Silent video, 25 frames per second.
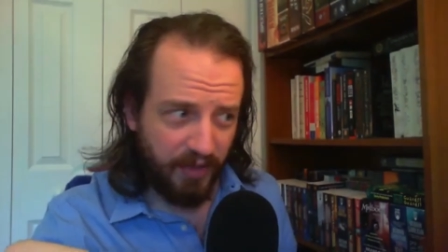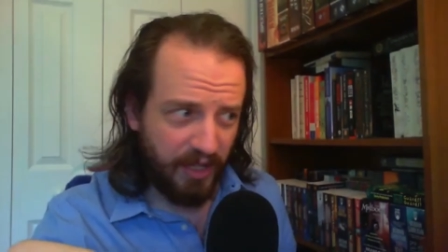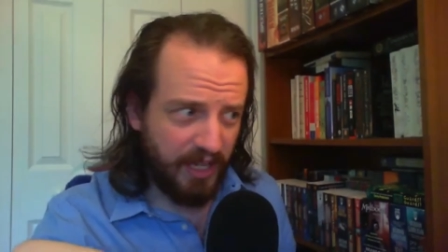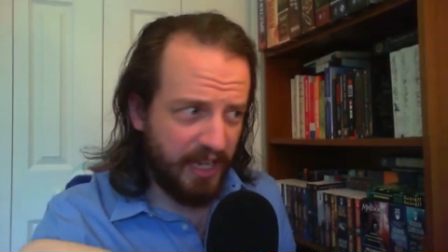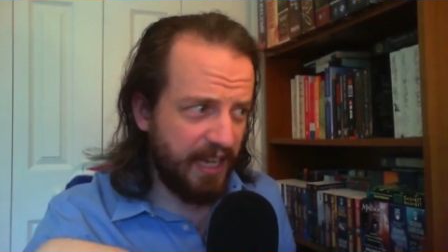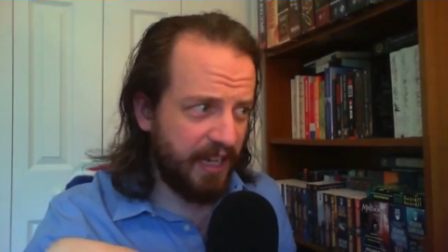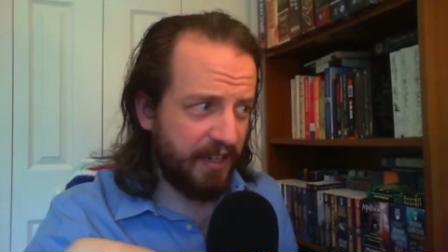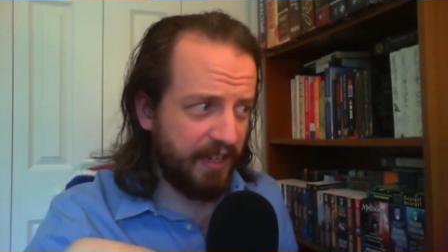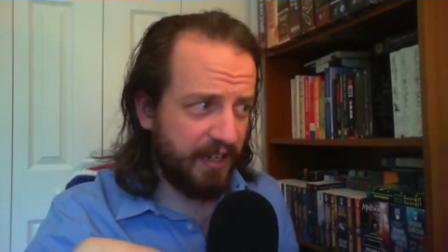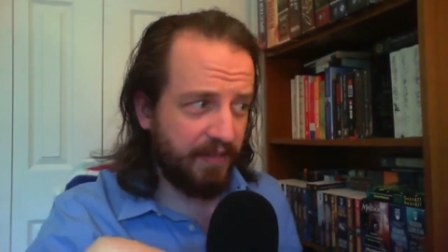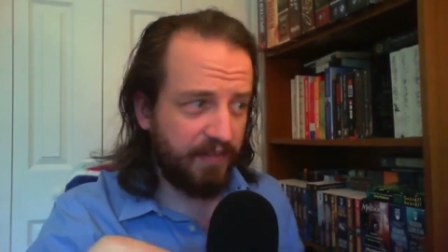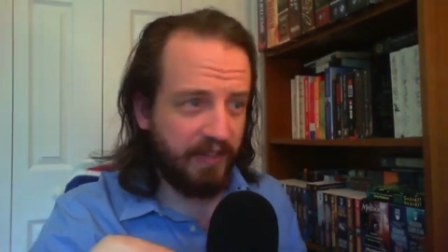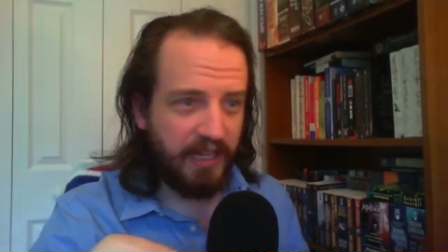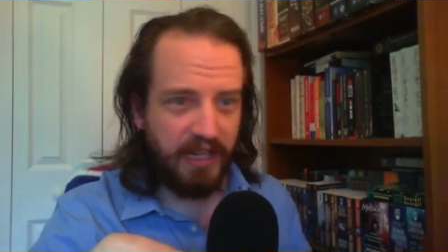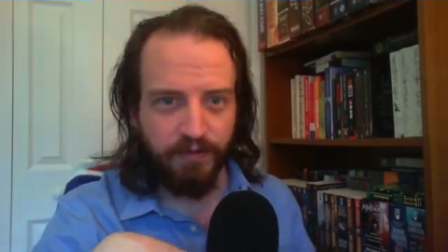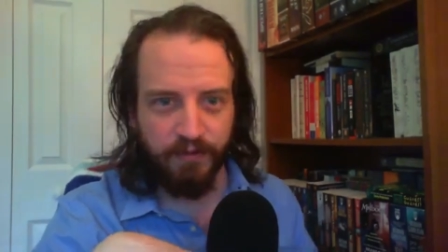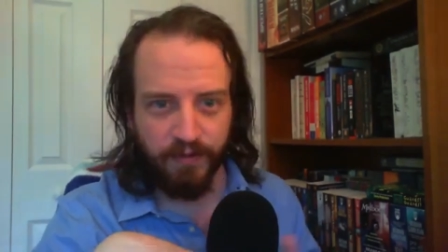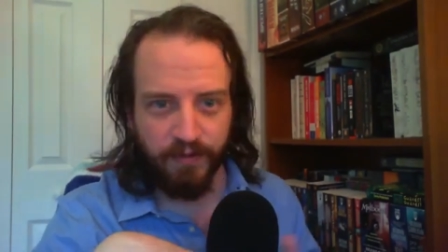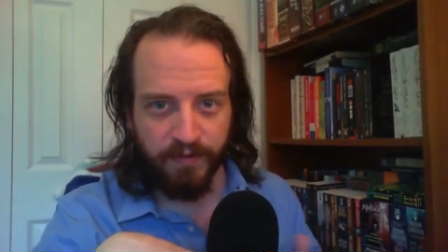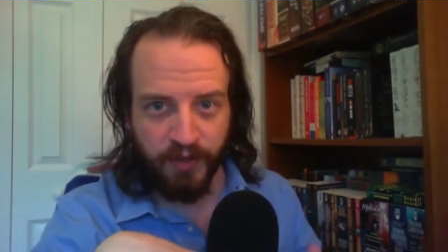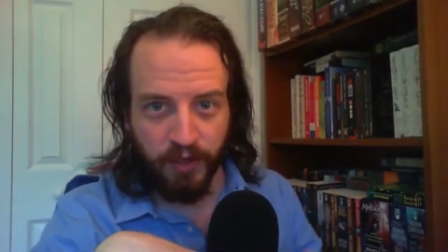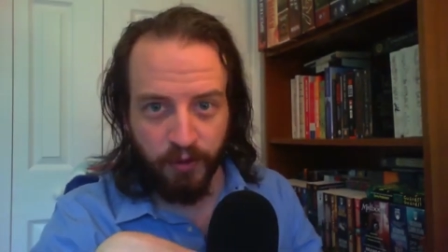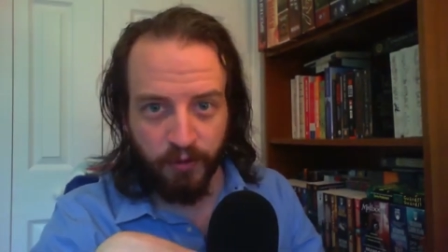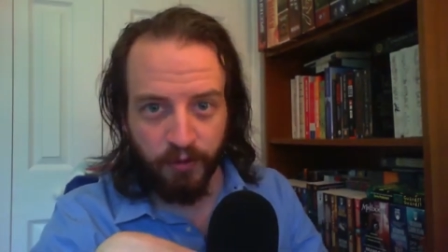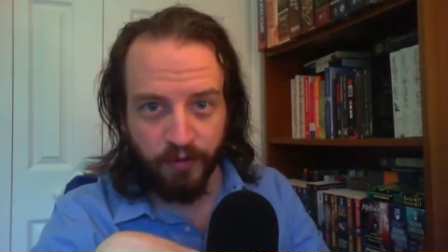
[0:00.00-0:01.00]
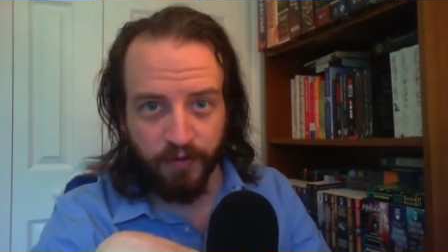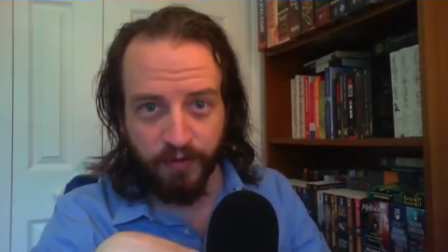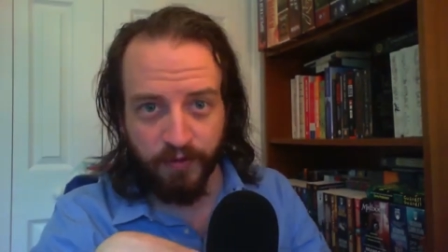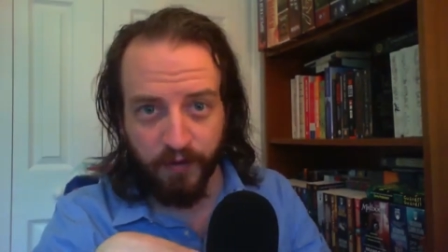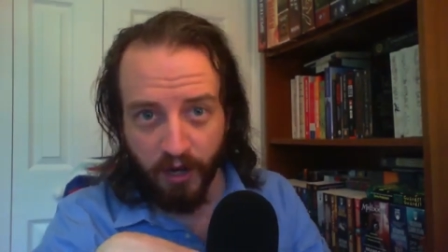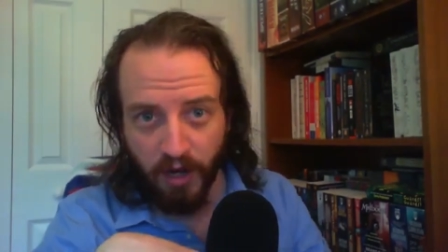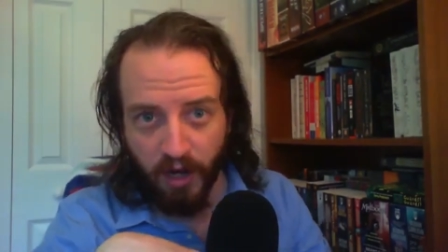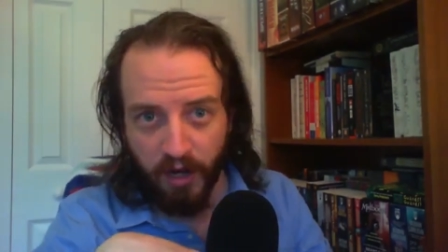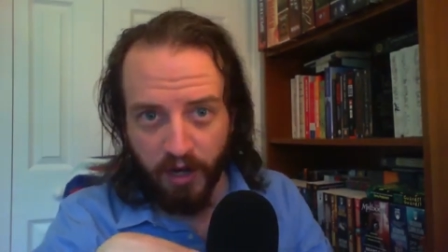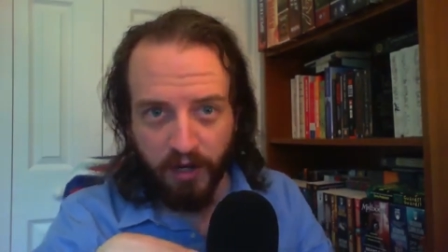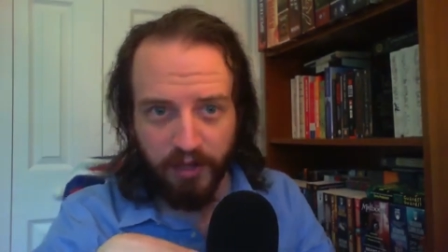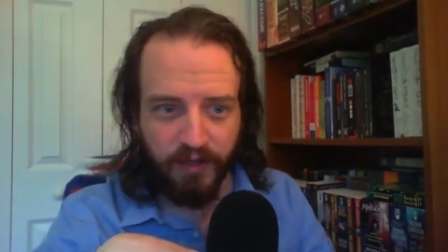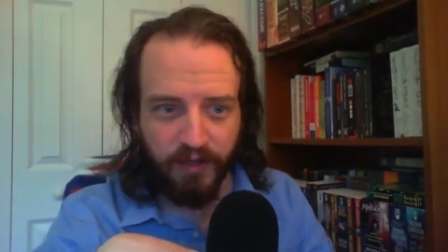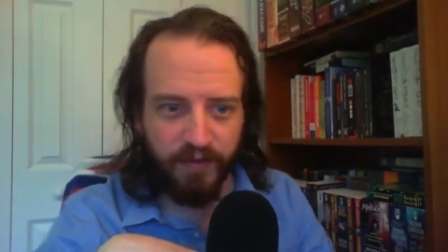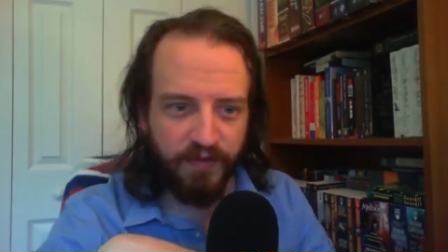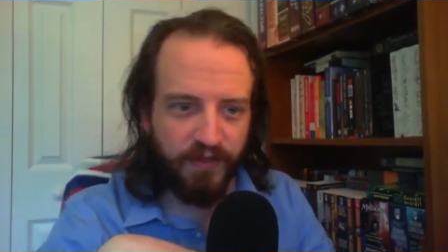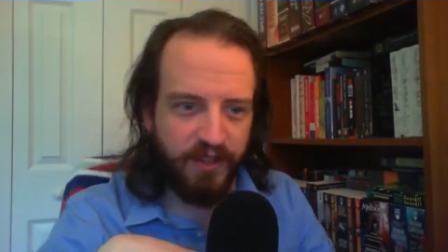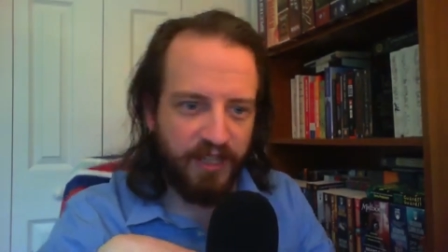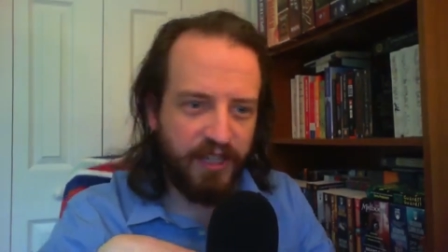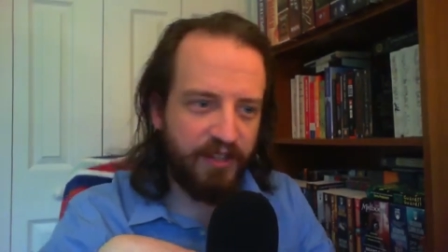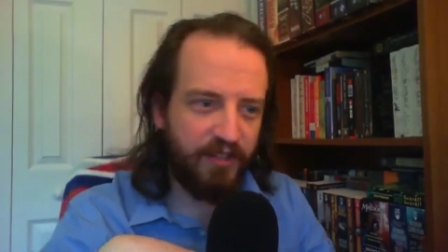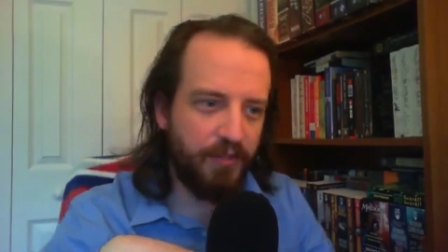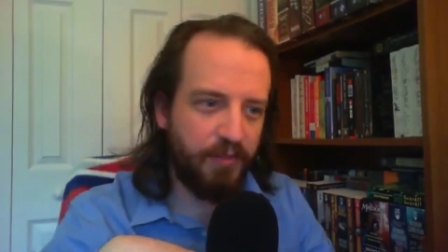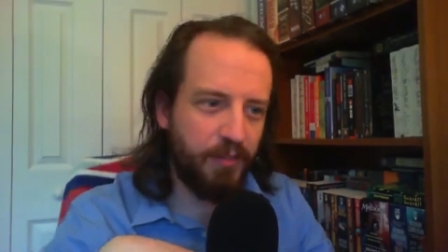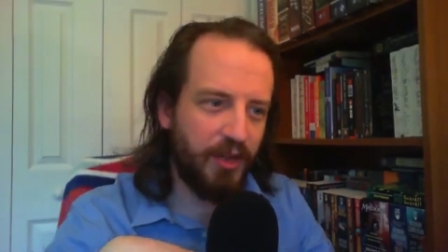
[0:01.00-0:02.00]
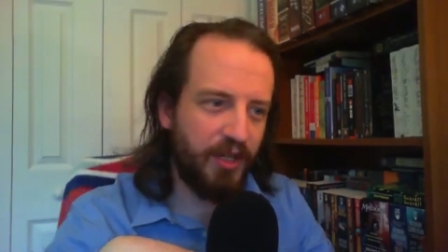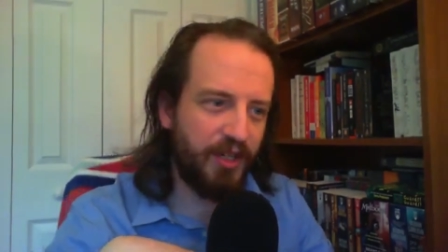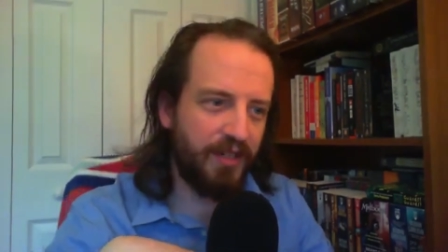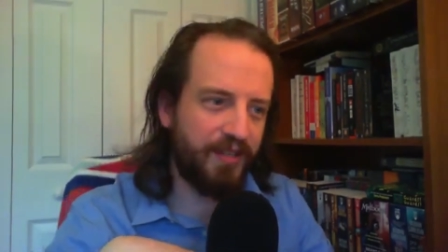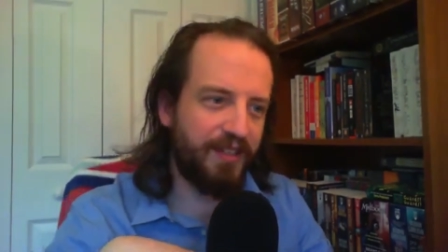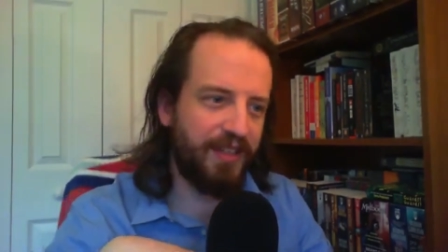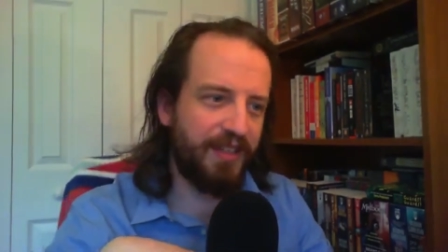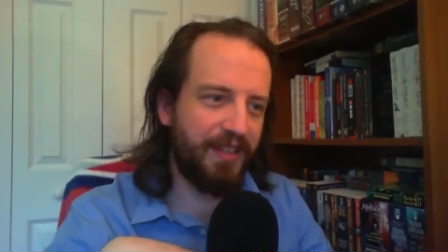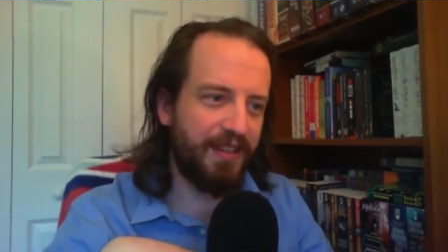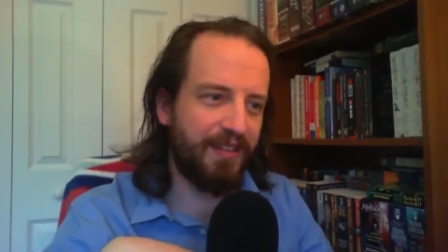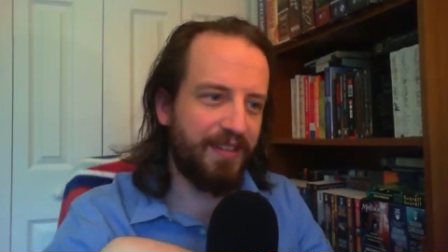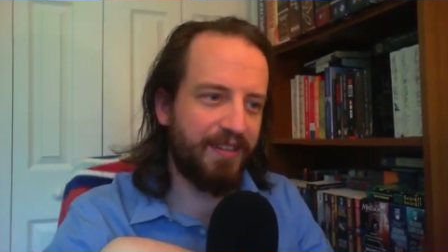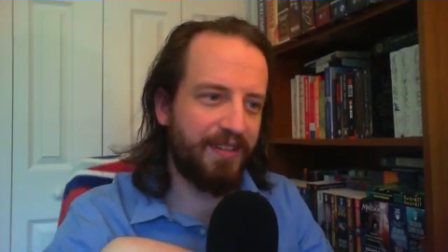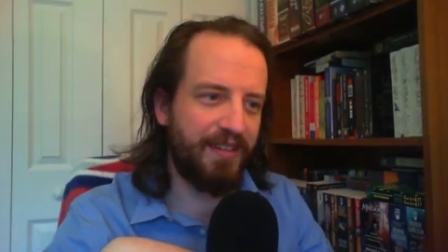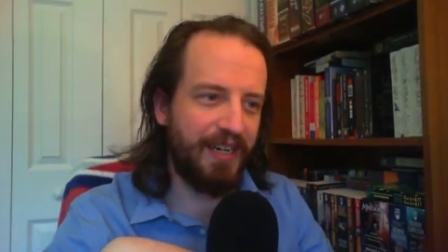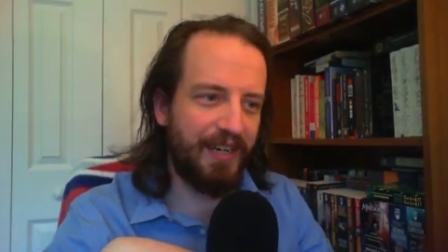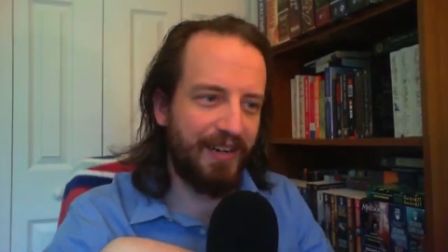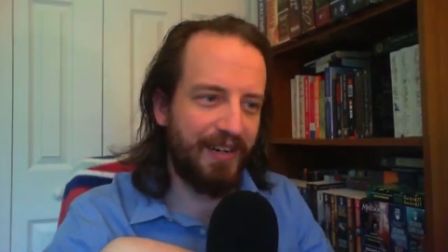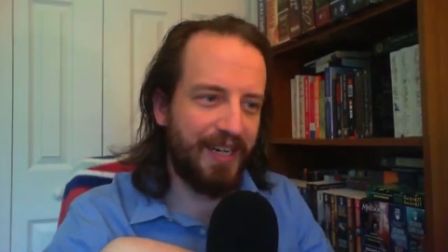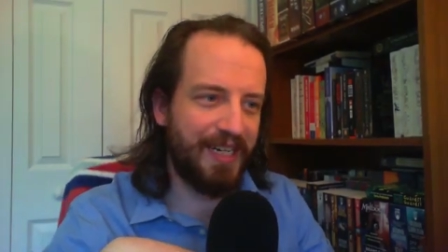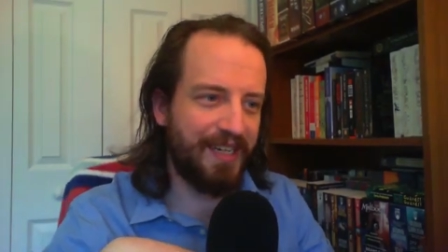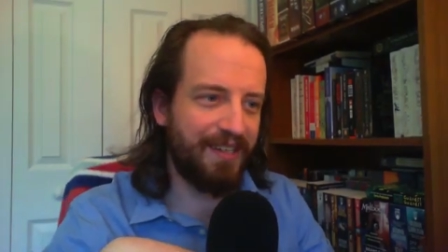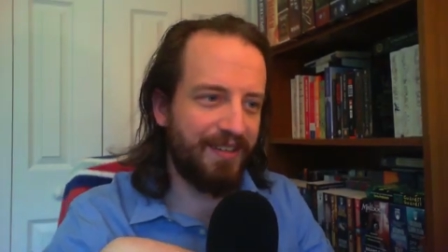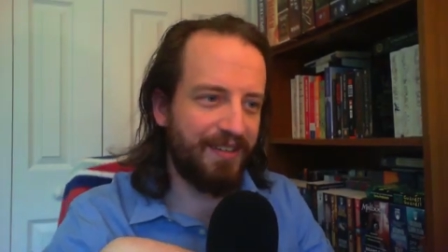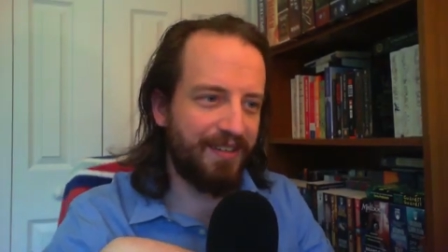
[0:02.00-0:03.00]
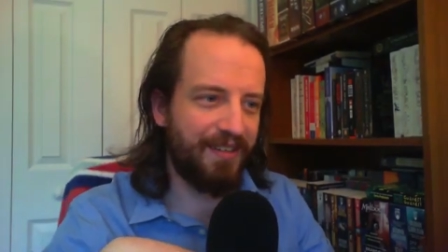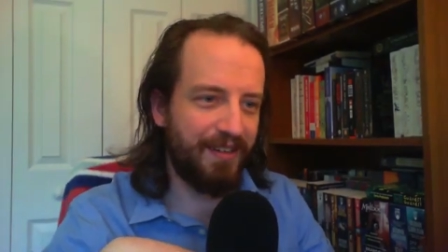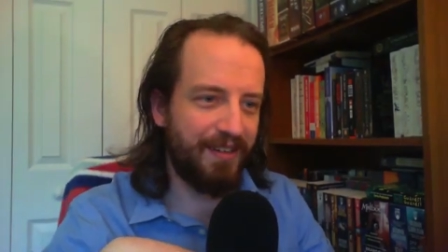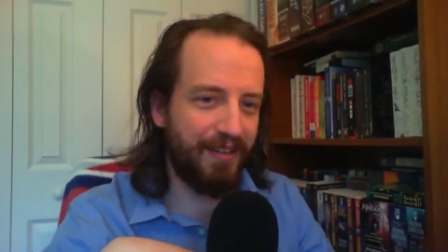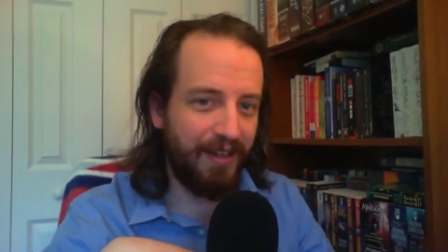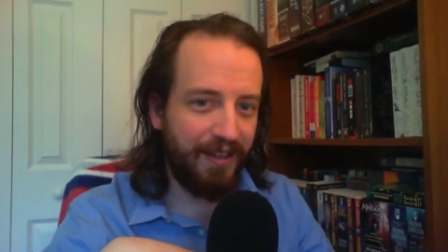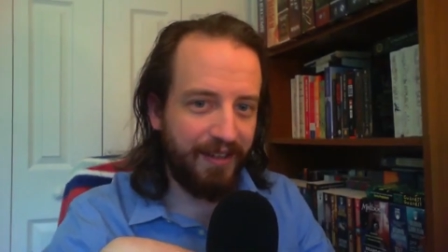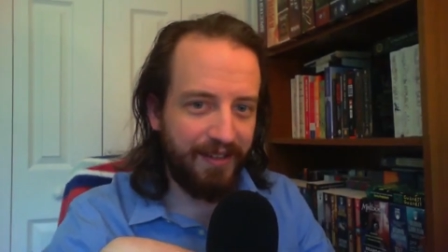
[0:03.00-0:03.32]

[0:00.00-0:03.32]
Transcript: And I've got reviews for all of these books in the series.